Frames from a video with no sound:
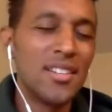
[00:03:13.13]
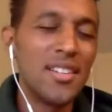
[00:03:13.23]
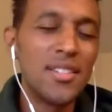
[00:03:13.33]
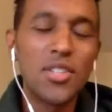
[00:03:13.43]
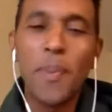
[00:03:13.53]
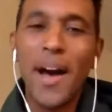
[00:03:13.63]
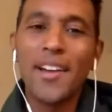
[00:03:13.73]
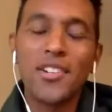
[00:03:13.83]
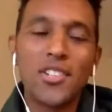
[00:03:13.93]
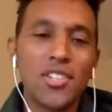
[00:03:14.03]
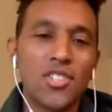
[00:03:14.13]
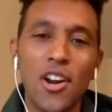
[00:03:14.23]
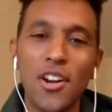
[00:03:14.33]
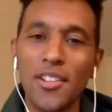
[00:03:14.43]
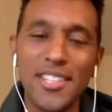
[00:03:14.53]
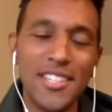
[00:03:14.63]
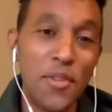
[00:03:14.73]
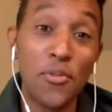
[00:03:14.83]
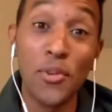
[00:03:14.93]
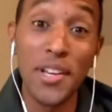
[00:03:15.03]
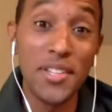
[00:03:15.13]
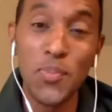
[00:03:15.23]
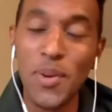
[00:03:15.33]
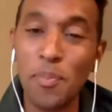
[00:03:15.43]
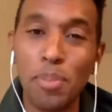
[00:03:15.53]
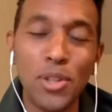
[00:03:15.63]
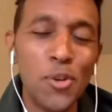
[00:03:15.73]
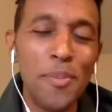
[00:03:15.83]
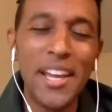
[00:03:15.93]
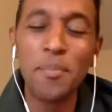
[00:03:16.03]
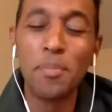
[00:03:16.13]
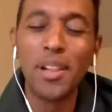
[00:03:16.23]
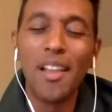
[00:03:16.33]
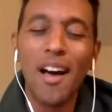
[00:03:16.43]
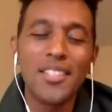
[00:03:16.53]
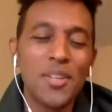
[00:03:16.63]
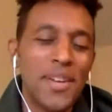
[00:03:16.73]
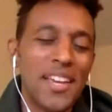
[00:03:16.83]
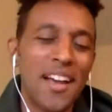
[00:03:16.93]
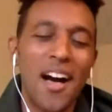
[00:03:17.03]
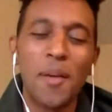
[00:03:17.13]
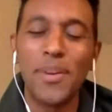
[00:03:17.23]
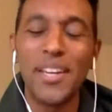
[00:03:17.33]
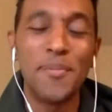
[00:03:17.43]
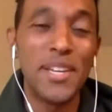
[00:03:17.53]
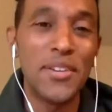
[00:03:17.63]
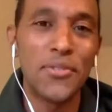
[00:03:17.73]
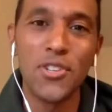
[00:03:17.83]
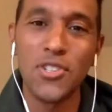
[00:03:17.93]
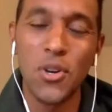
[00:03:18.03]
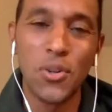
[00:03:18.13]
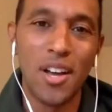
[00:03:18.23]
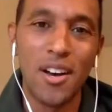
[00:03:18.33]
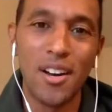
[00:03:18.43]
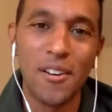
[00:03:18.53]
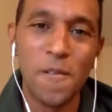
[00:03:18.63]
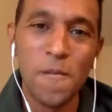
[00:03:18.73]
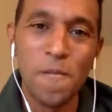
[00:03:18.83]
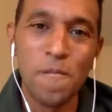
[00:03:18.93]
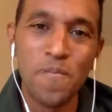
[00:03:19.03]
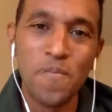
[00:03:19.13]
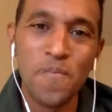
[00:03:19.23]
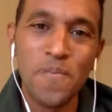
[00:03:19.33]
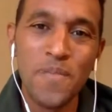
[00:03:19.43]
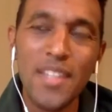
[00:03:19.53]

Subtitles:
inspired to start this day for us, it's been blooming and blossoming up in me for so long,